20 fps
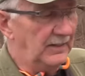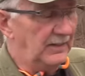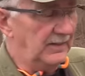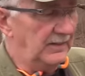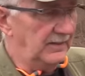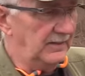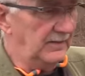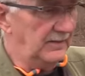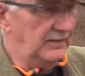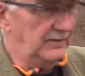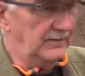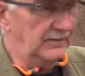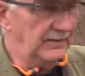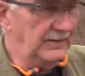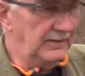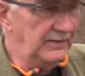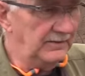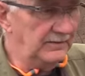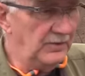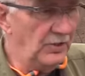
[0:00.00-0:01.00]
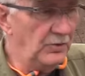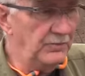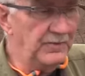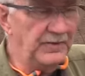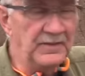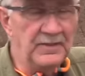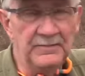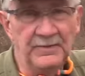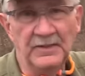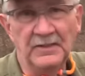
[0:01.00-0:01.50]
and
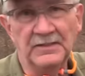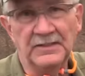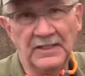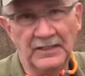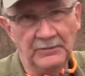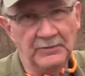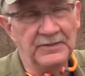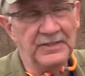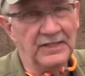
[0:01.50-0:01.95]
hoping the military would